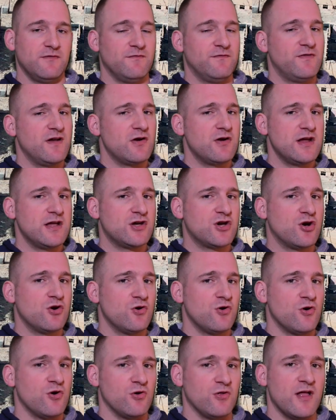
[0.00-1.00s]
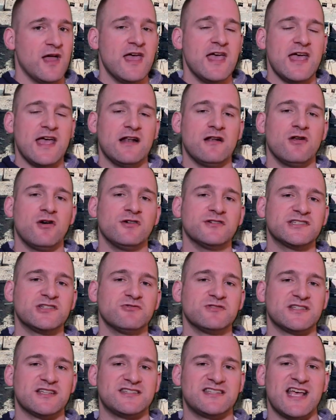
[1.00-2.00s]
Very cool, and it
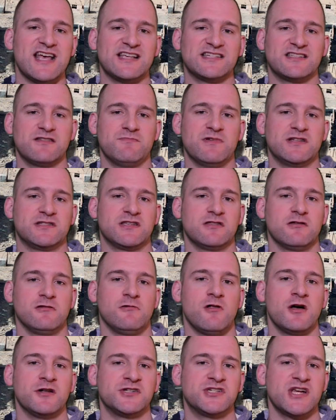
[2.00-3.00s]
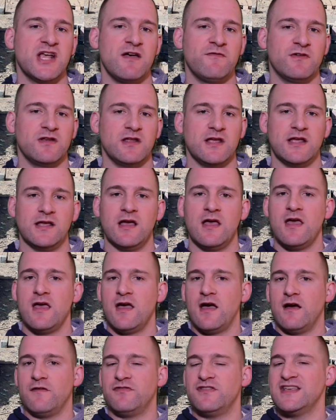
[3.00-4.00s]
also is a testament to the longevity
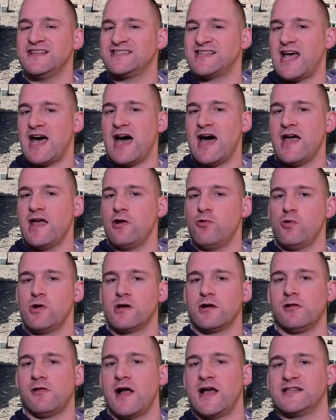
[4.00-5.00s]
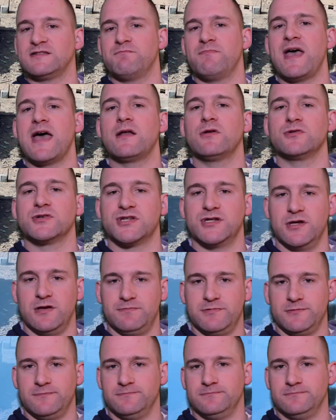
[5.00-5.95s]
of this Iowa-class battleship.